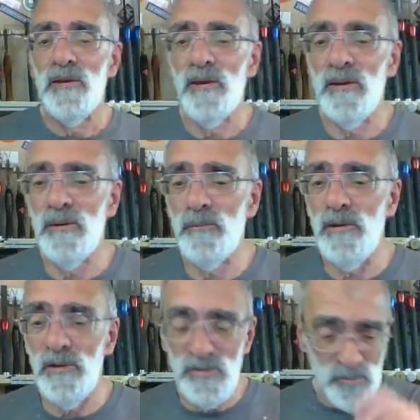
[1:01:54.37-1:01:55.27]
Um,
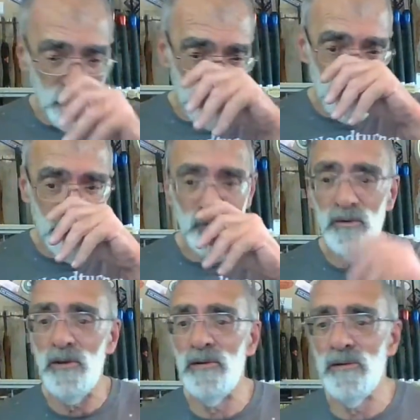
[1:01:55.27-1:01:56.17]
it is really
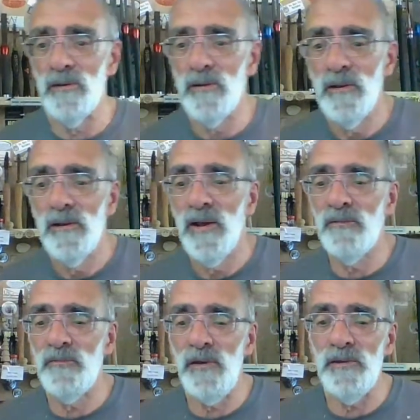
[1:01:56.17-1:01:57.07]
great.
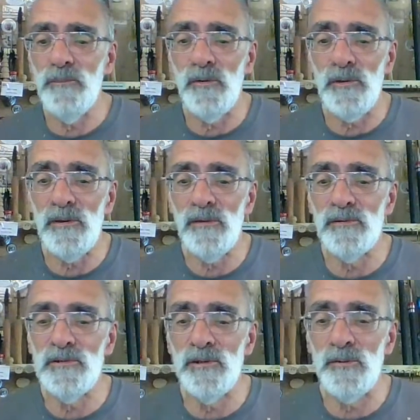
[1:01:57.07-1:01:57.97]
Have a vape, Mike,
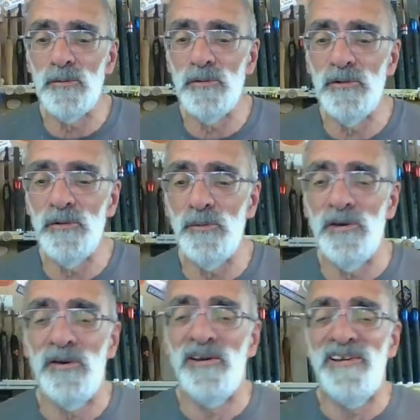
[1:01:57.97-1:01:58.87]
and chill. You're
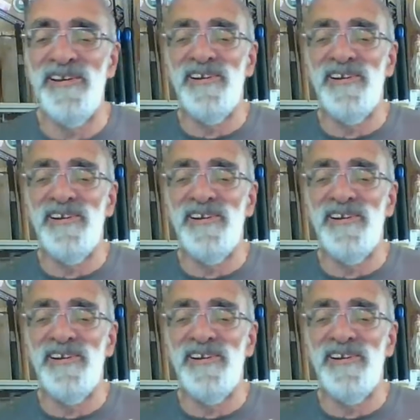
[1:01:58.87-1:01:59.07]
doing great.